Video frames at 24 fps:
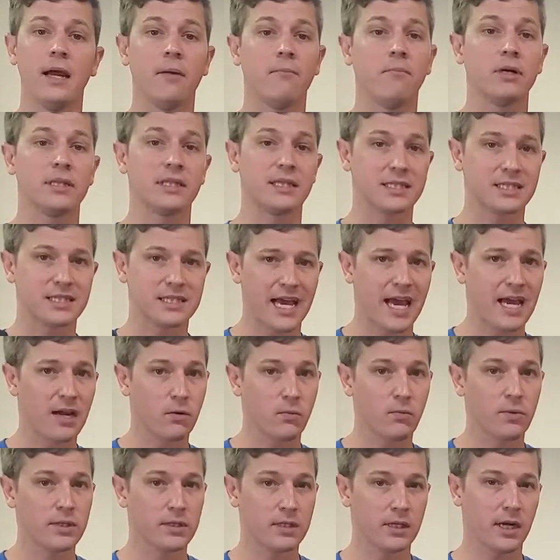but the saddle
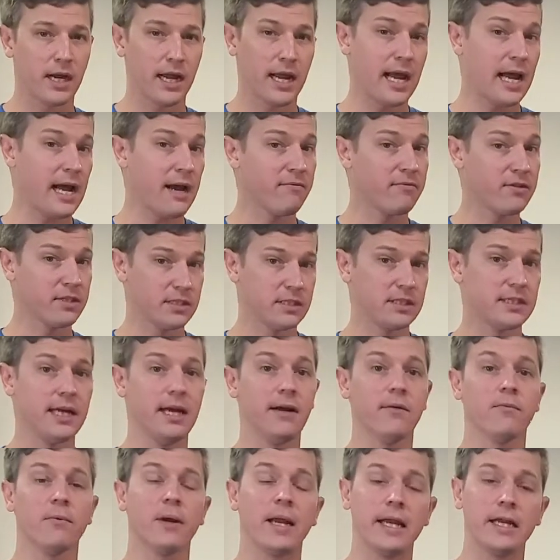width that I have that's in
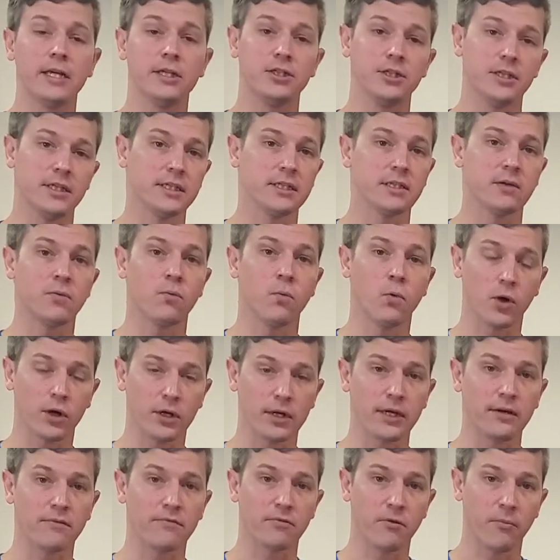that range isn't
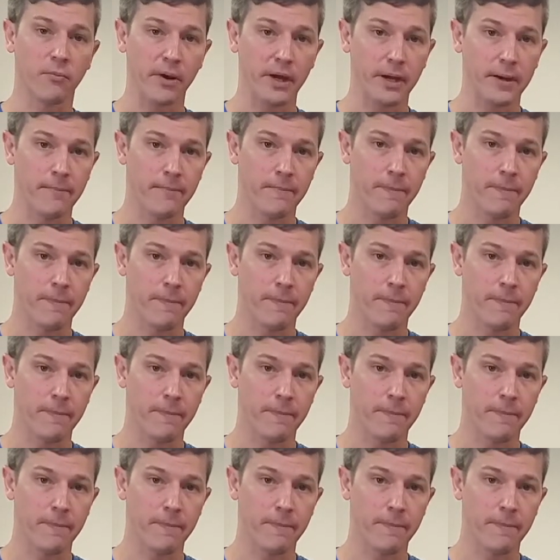working for me.